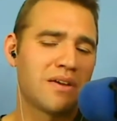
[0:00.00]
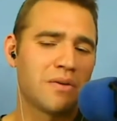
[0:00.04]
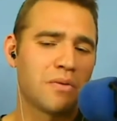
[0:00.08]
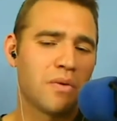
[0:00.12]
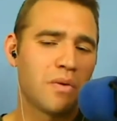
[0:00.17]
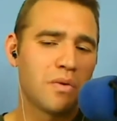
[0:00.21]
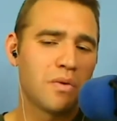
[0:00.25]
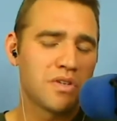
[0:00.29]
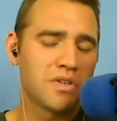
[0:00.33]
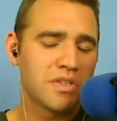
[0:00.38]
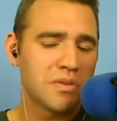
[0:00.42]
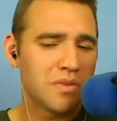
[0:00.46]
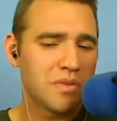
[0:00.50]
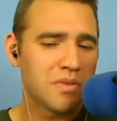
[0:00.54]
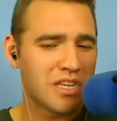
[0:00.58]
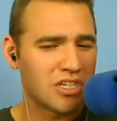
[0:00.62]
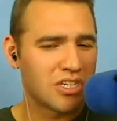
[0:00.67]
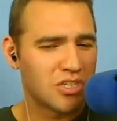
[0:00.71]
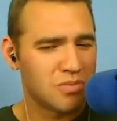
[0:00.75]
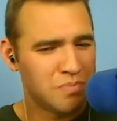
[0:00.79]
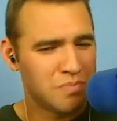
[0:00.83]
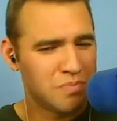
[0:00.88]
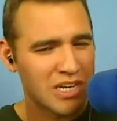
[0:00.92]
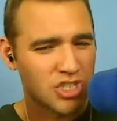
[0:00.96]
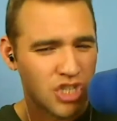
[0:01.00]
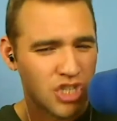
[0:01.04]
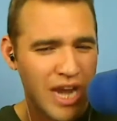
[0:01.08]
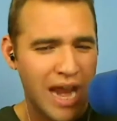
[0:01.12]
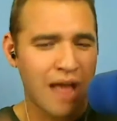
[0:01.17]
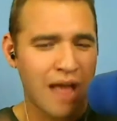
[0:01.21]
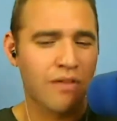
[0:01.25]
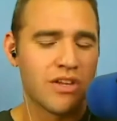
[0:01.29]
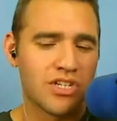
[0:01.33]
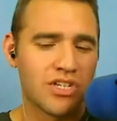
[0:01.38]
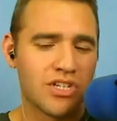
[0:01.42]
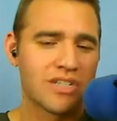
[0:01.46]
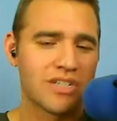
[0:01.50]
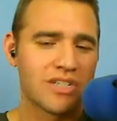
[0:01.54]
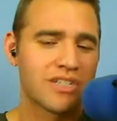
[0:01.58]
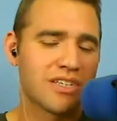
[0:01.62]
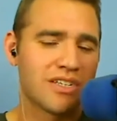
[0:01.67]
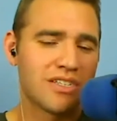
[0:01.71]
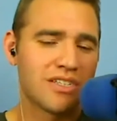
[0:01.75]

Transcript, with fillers: What were some of the biggest challenges?